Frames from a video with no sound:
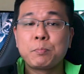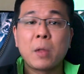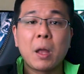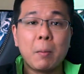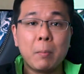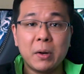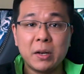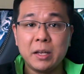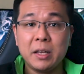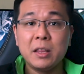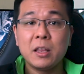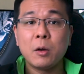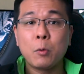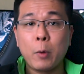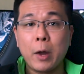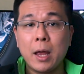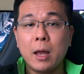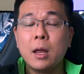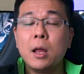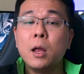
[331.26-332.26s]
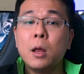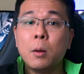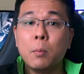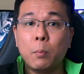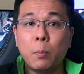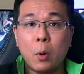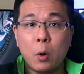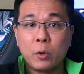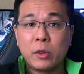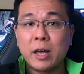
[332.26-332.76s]
But either way,
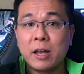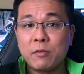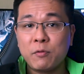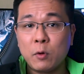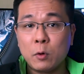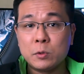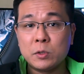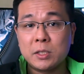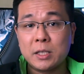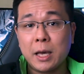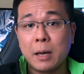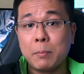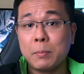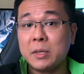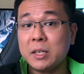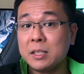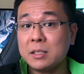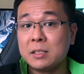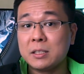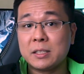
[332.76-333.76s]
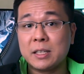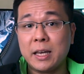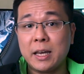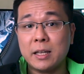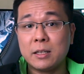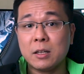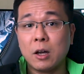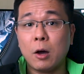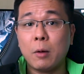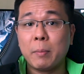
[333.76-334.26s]
both headphones kept me
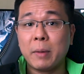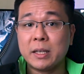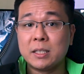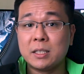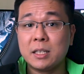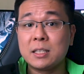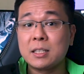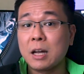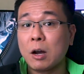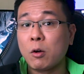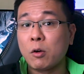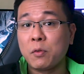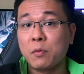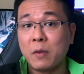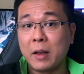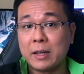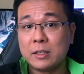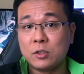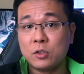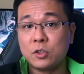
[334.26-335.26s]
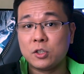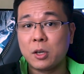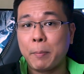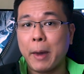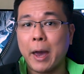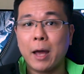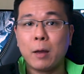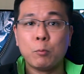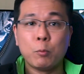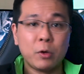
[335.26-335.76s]
entertained on my 6-hour flights to
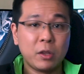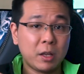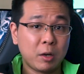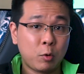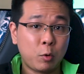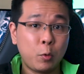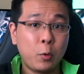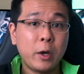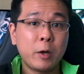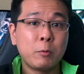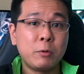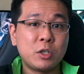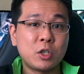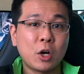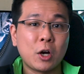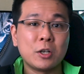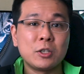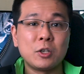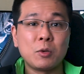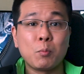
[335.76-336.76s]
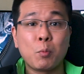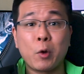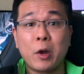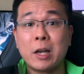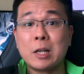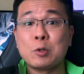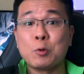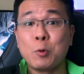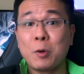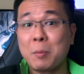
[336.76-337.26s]
Japan with a quick recharging
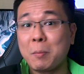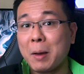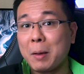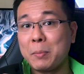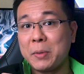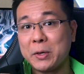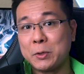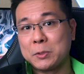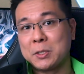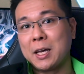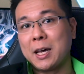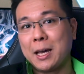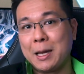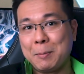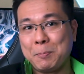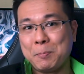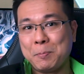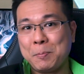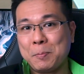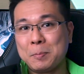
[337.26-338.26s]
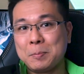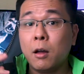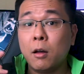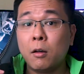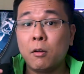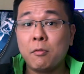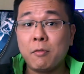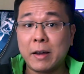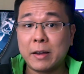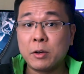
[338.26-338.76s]
break during my mealtime.
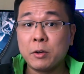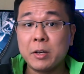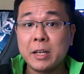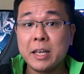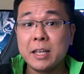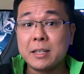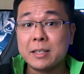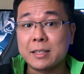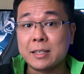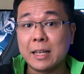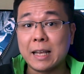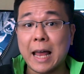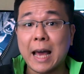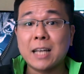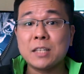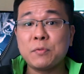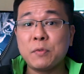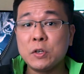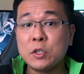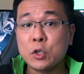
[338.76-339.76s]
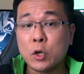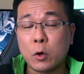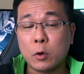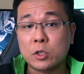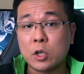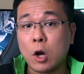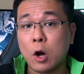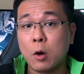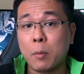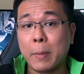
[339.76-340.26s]
Finally, the last feature I'll
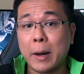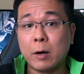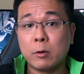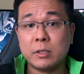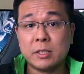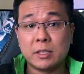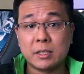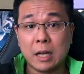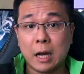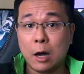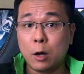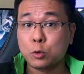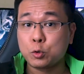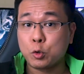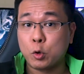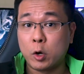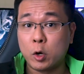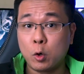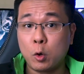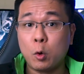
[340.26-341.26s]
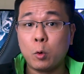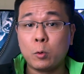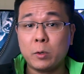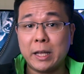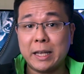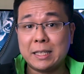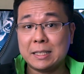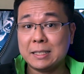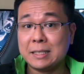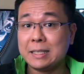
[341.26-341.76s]
talk about is the ultra-low
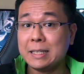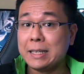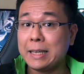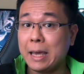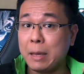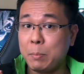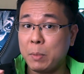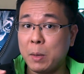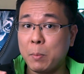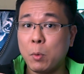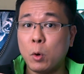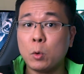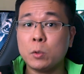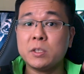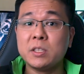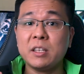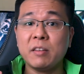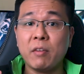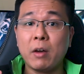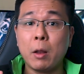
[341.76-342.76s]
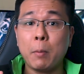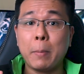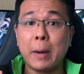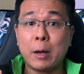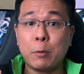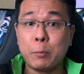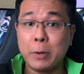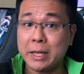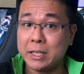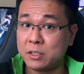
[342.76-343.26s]
latency gaming mode developed
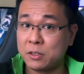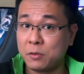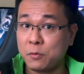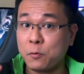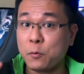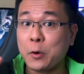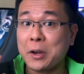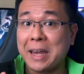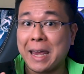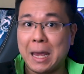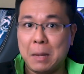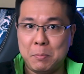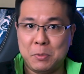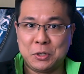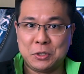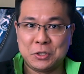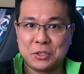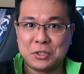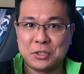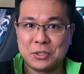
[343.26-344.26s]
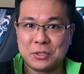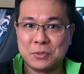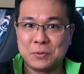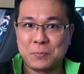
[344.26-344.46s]
by Razer for gamers.